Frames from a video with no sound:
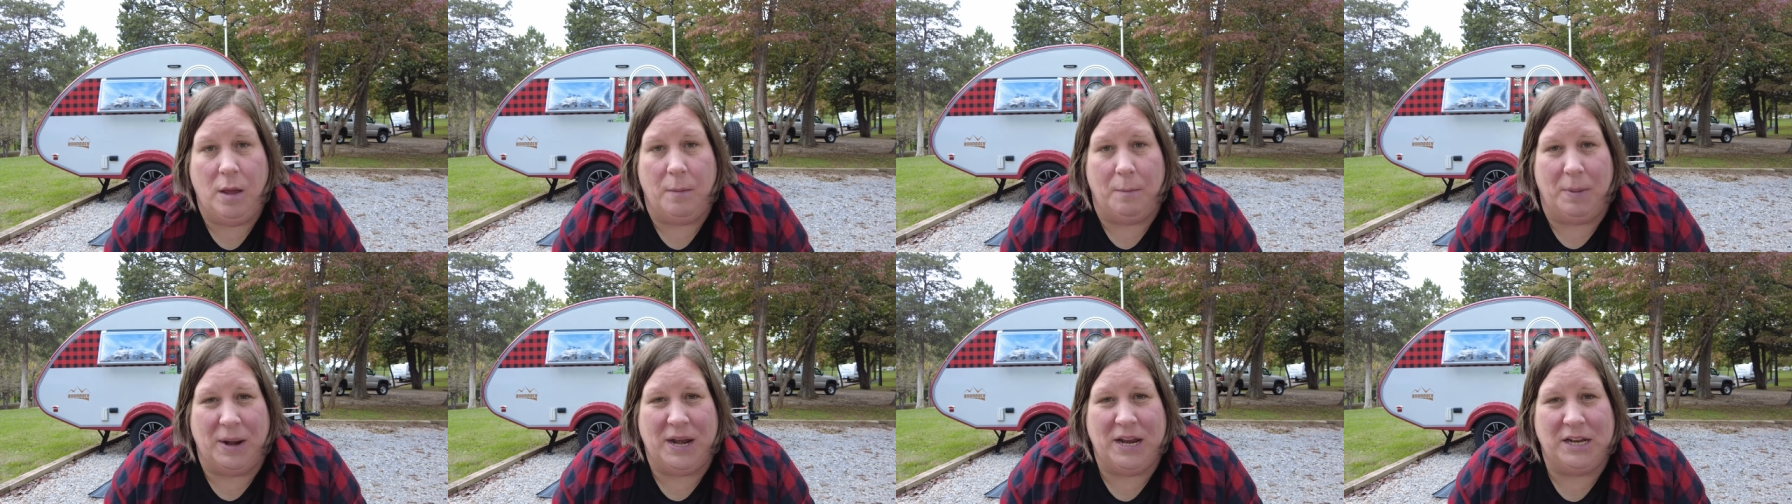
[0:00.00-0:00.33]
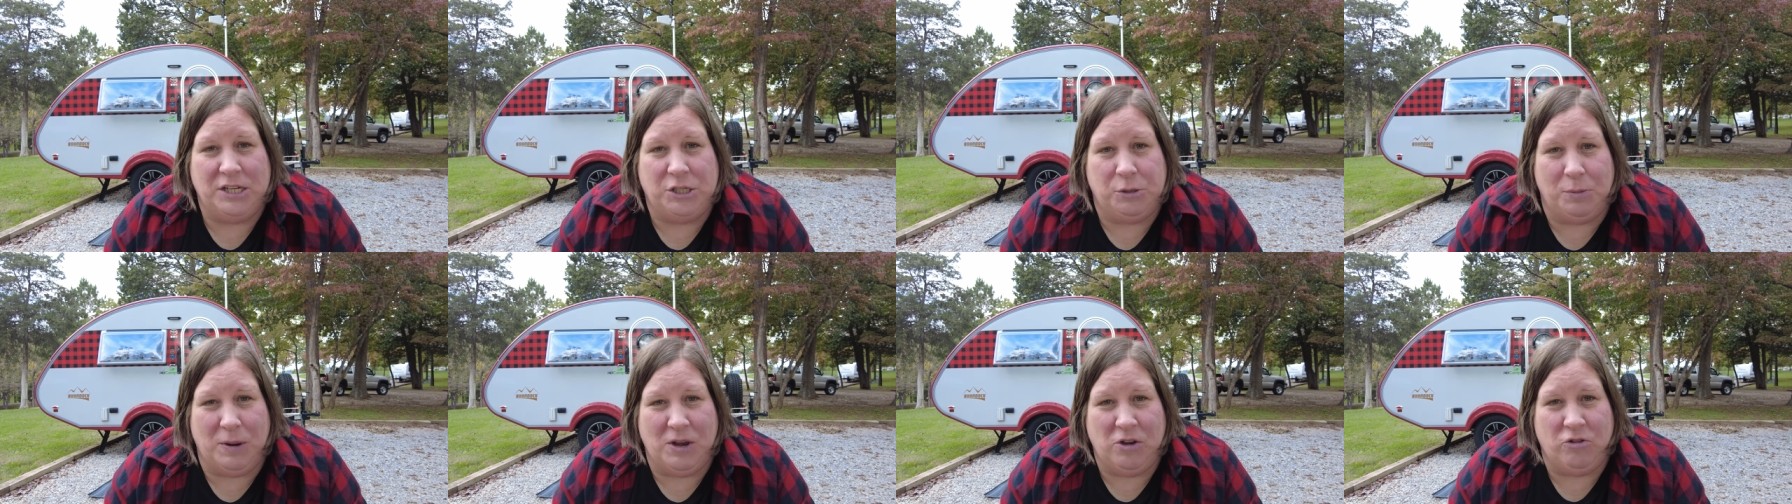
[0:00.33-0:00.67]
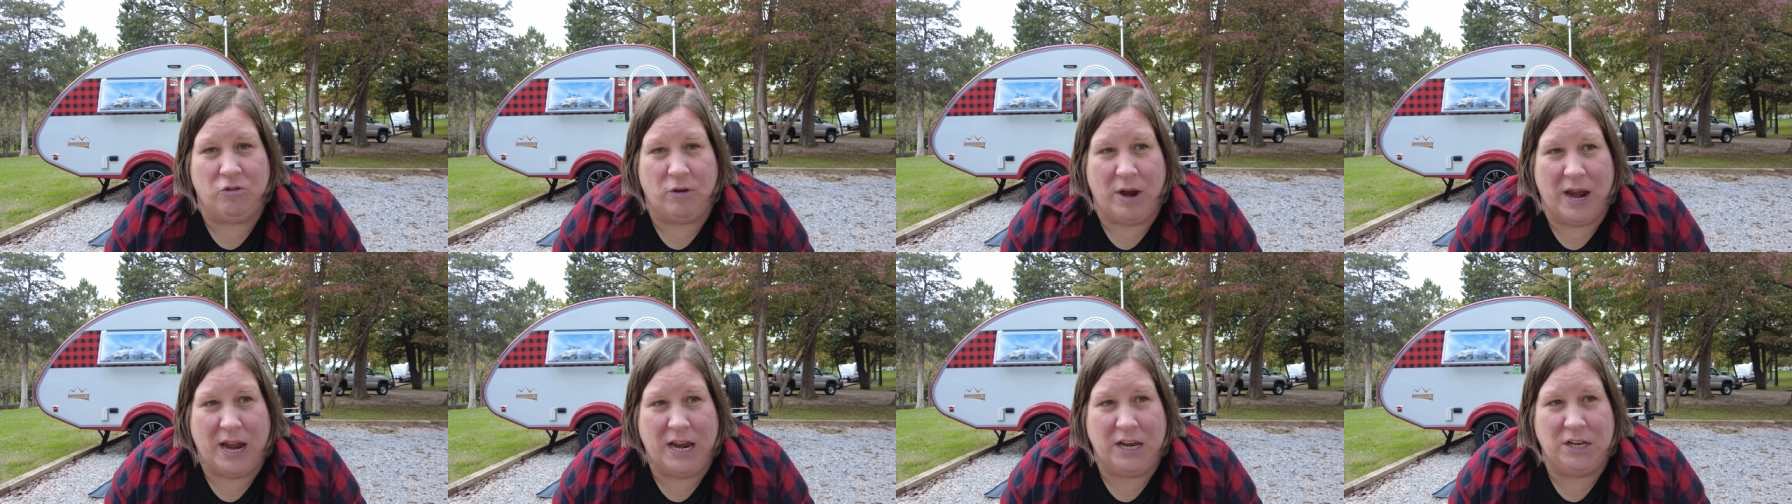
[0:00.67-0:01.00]
But it's been
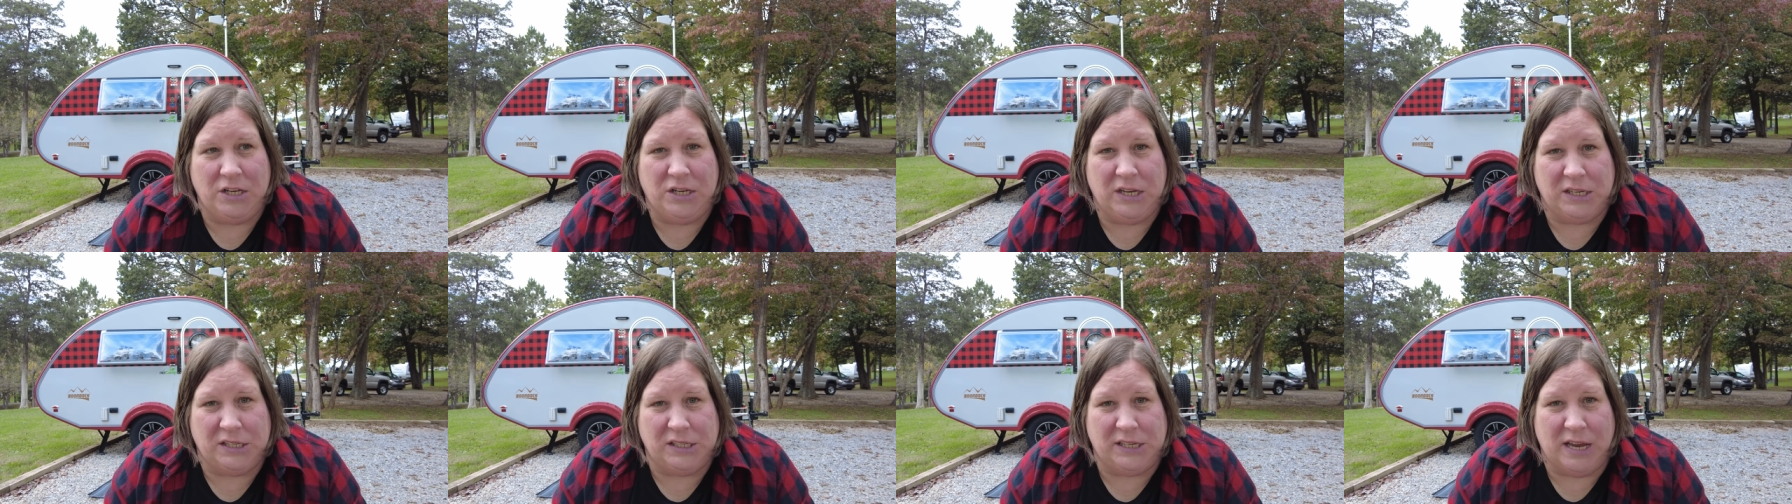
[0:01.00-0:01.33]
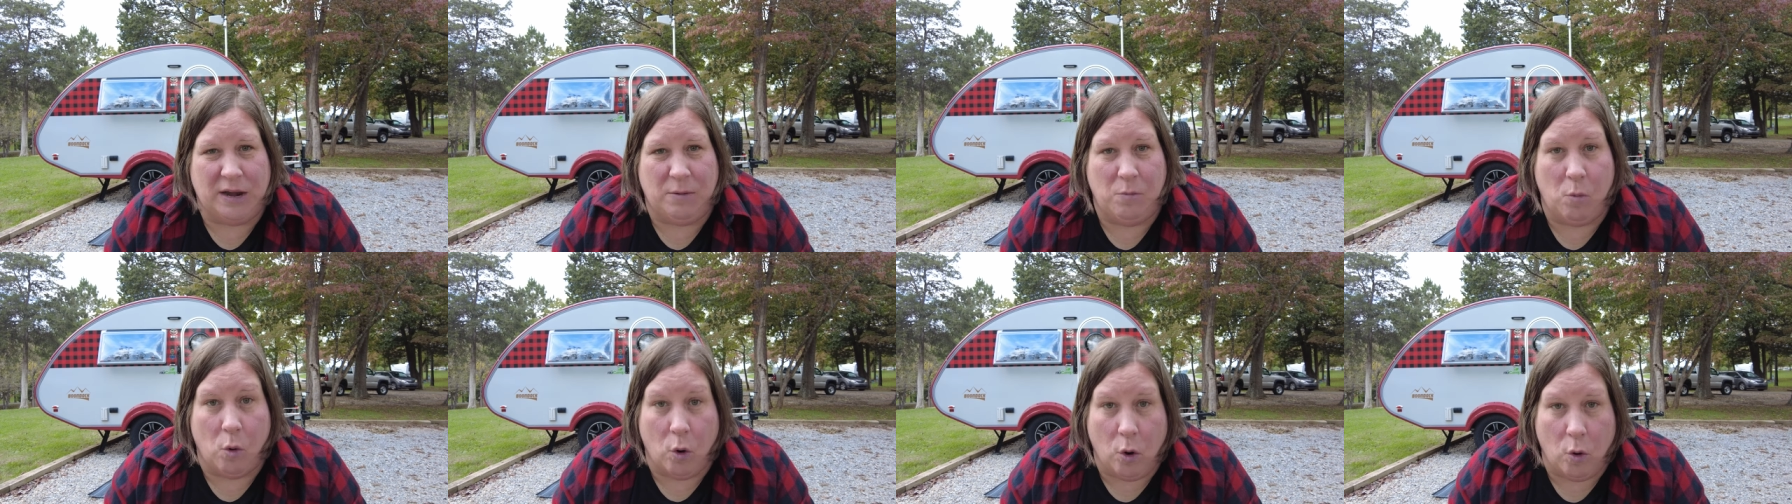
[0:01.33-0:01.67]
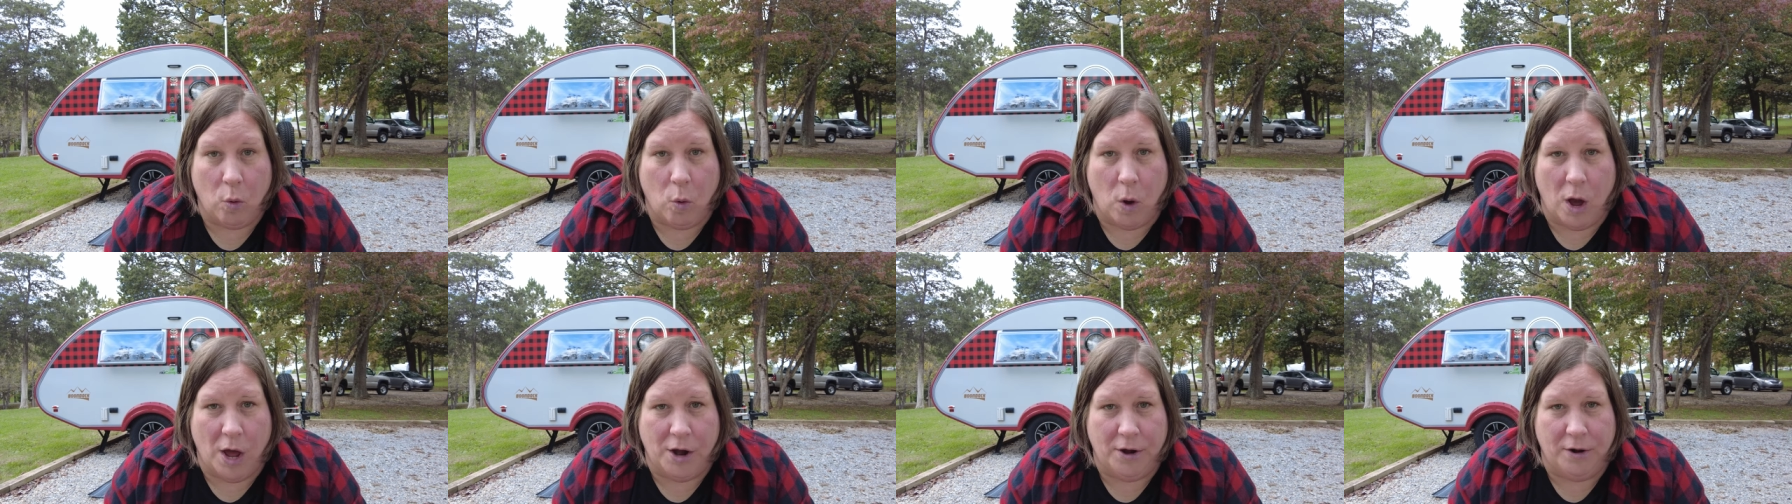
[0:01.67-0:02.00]
drained to send more
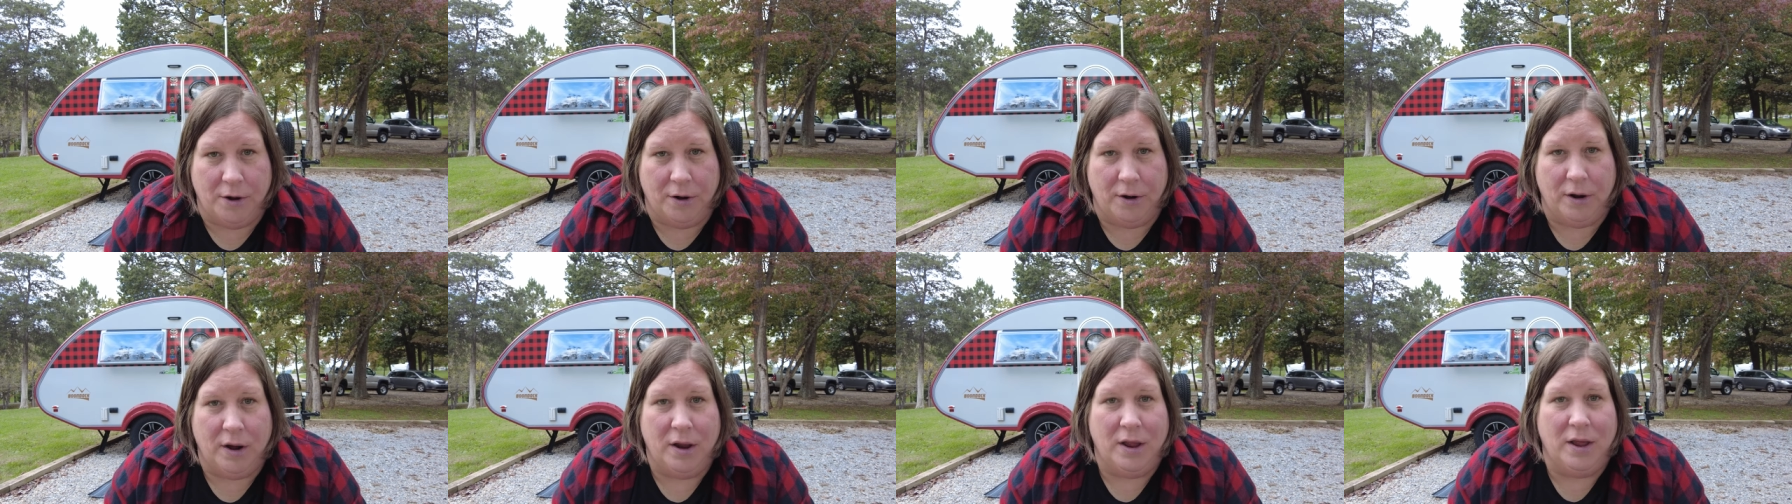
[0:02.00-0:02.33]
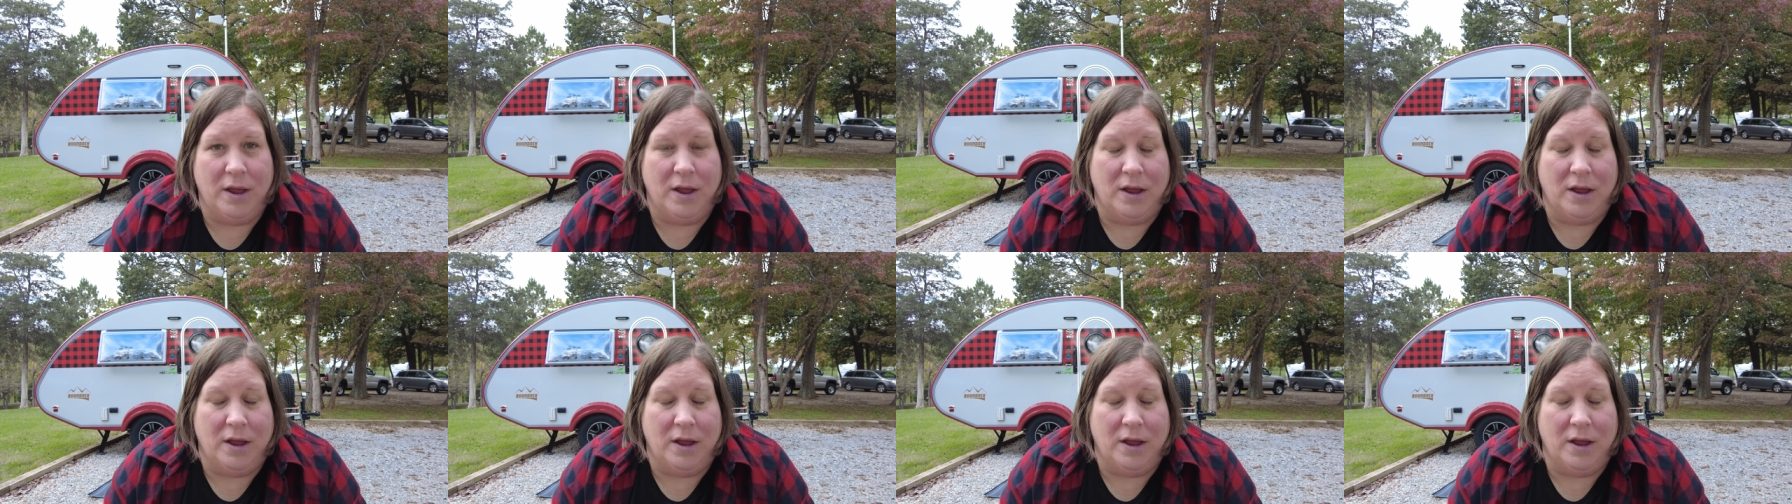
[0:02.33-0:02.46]
water